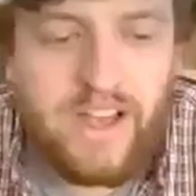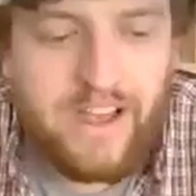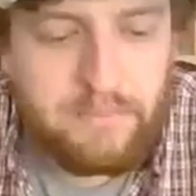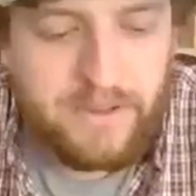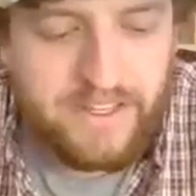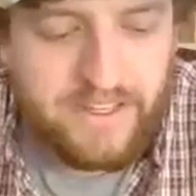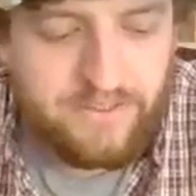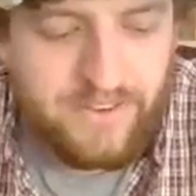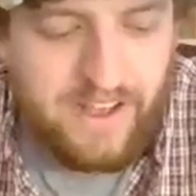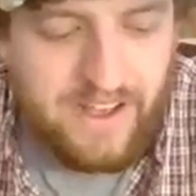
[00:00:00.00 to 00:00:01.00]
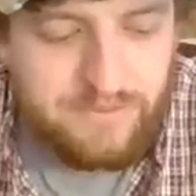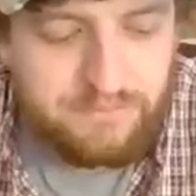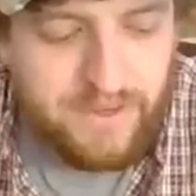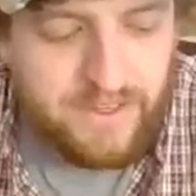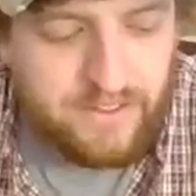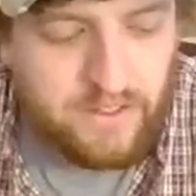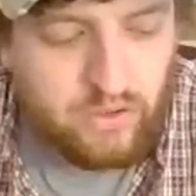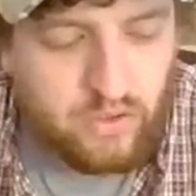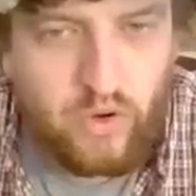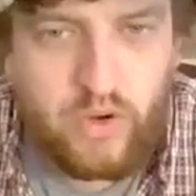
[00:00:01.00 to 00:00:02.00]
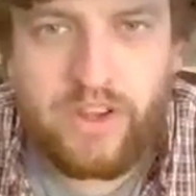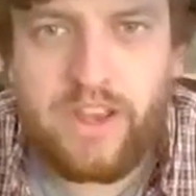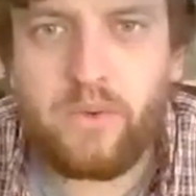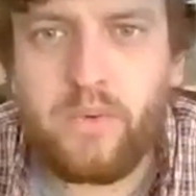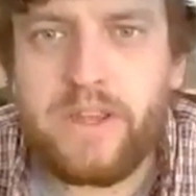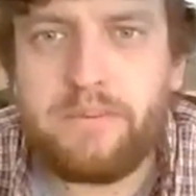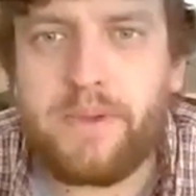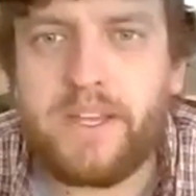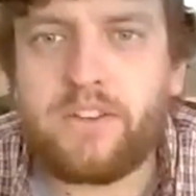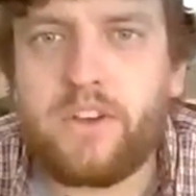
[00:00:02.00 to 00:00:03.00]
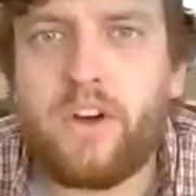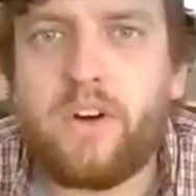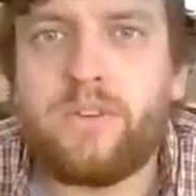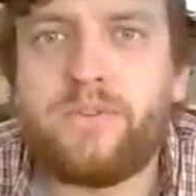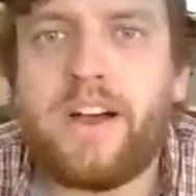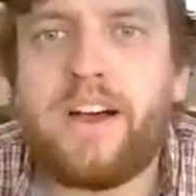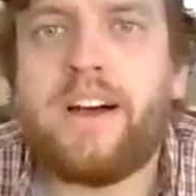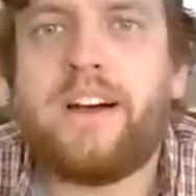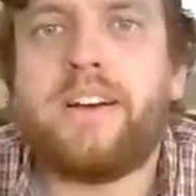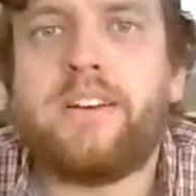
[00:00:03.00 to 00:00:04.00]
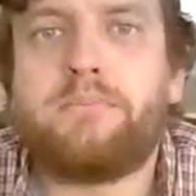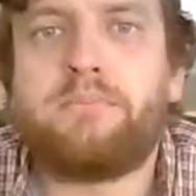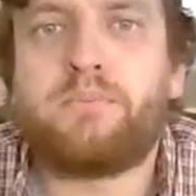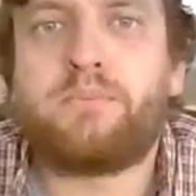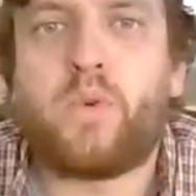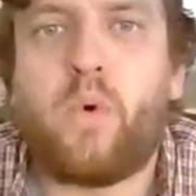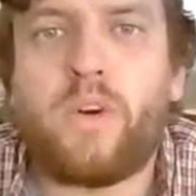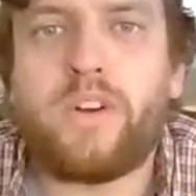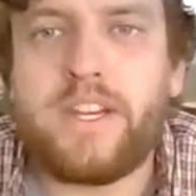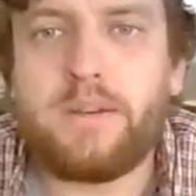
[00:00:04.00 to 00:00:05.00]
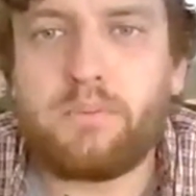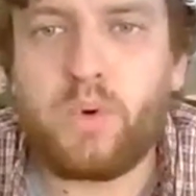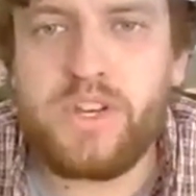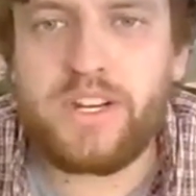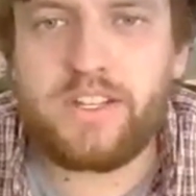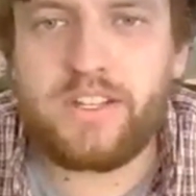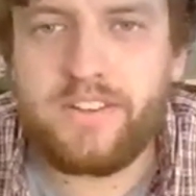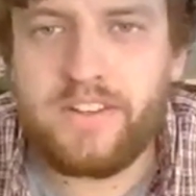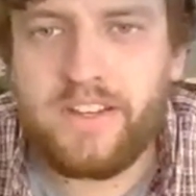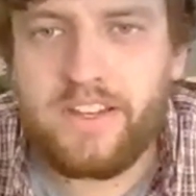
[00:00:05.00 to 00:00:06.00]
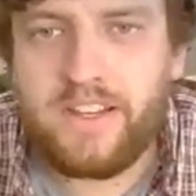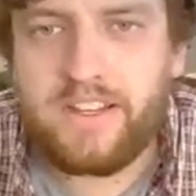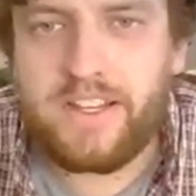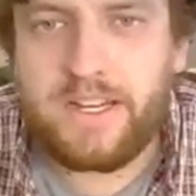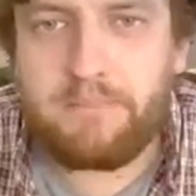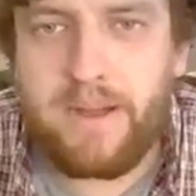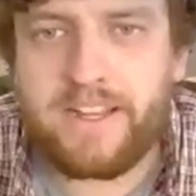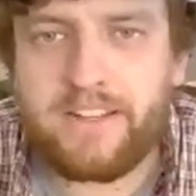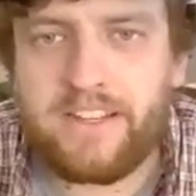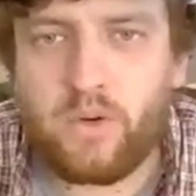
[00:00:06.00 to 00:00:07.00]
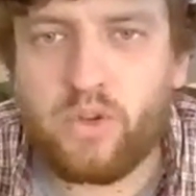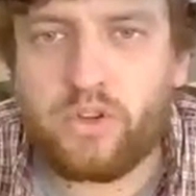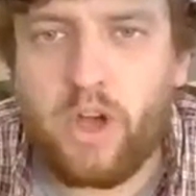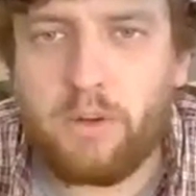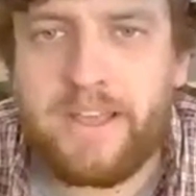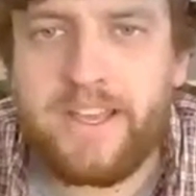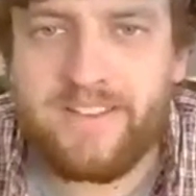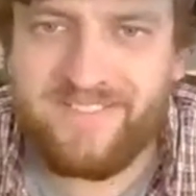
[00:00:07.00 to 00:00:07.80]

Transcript: I believe, have been doing a wee bit of a quarantine project, getting back into an old hobby.